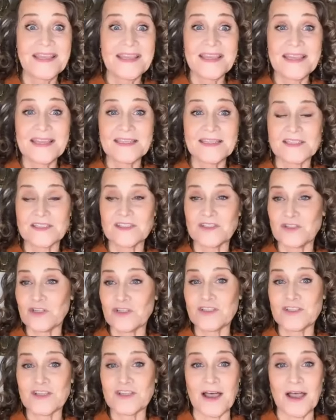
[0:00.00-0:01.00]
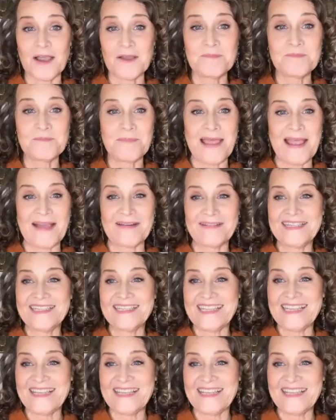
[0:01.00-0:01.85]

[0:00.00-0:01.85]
it's just unbounded,